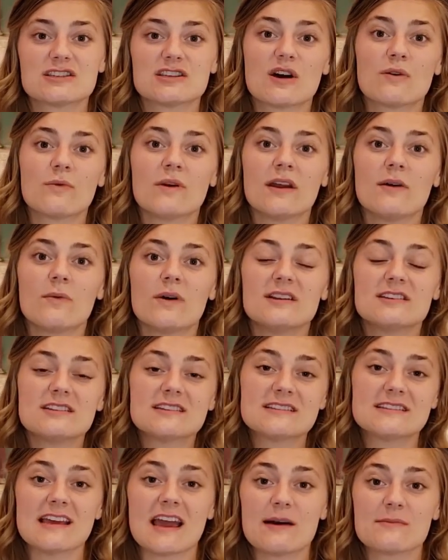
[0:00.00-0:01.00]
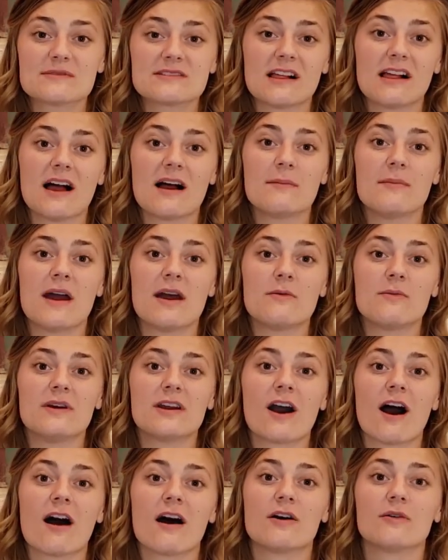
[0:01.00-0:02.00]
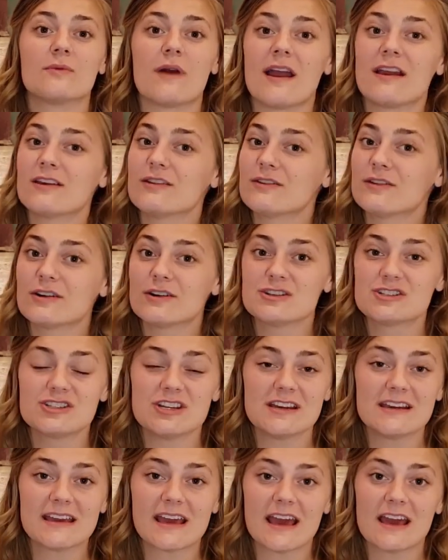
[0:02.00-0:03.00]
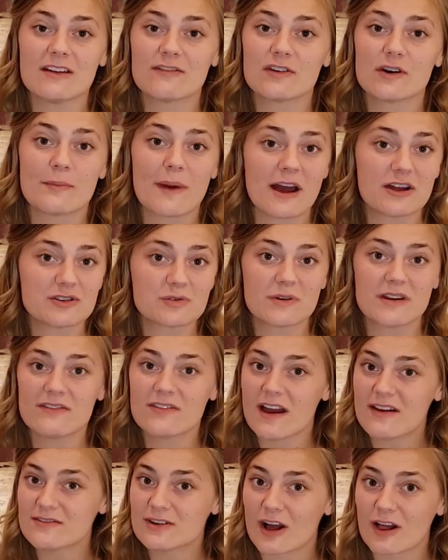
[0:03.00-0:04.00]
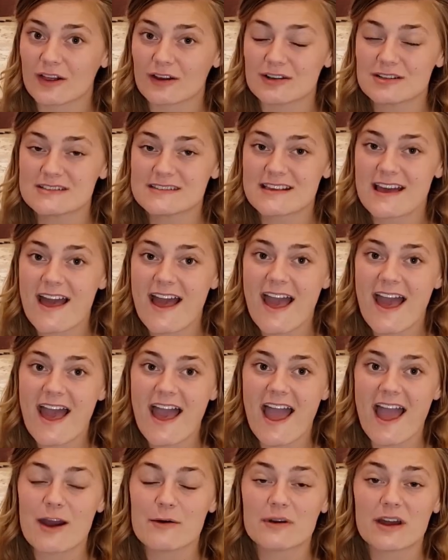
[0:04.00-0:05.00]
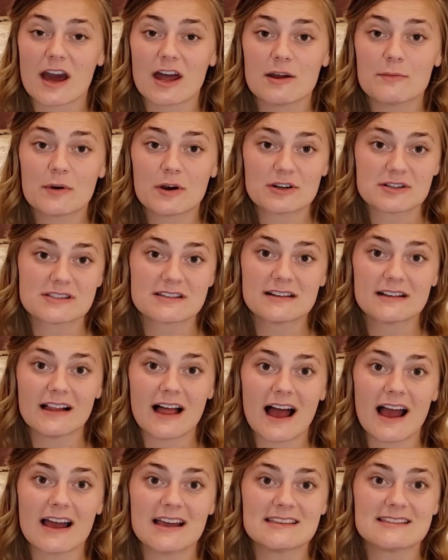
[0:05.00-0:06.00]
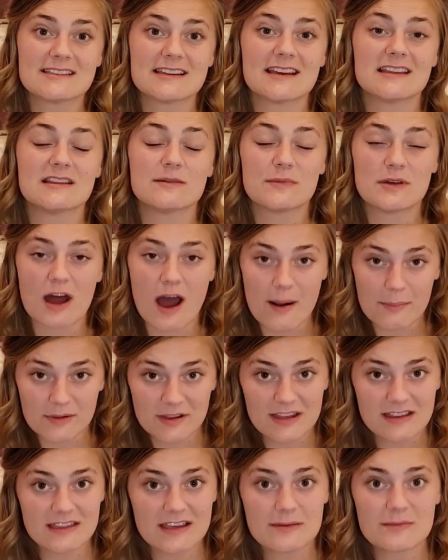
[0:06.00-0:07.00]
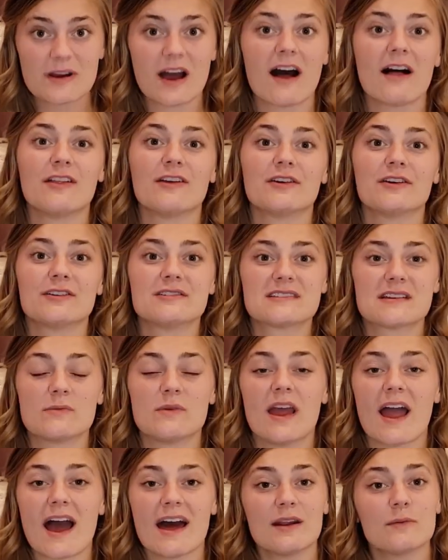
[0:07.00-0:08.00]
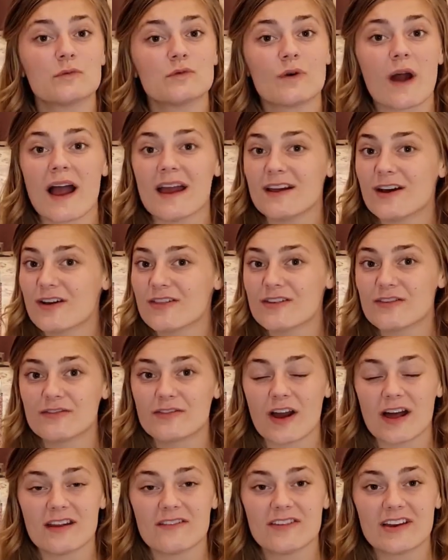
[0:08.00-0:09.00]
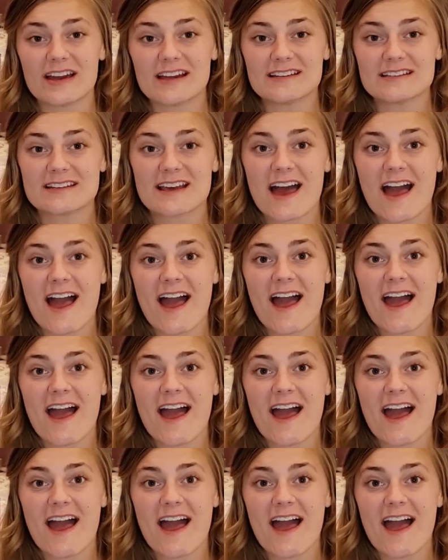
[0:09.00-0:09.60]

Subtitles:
So we went to Sam's Club and we got a regular sheet cake for about $25, and we got it personalized in the Monopoly themed colors, and we had them right on the front of it.